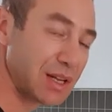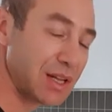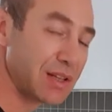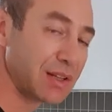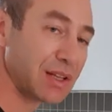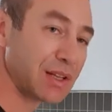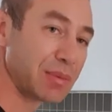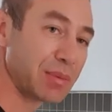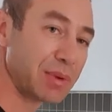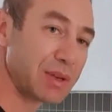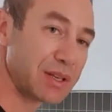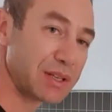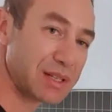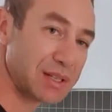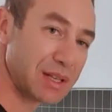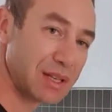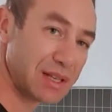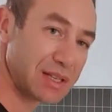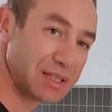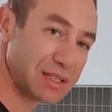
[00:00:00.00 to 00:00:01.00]
that means
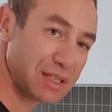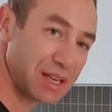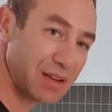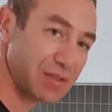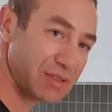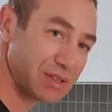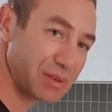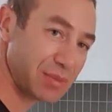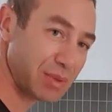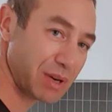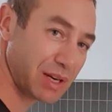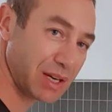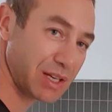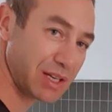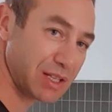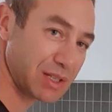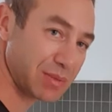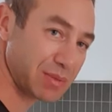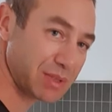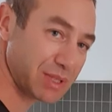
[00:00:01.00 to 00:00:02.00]
the safety
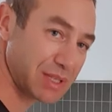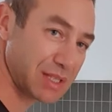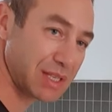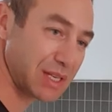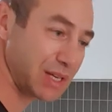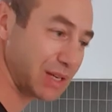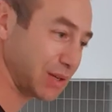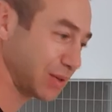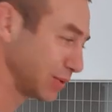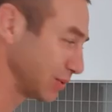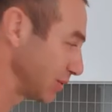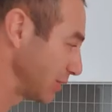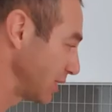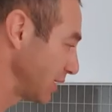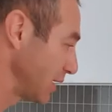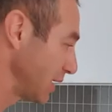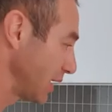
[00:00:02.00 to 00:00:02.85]
mechanism still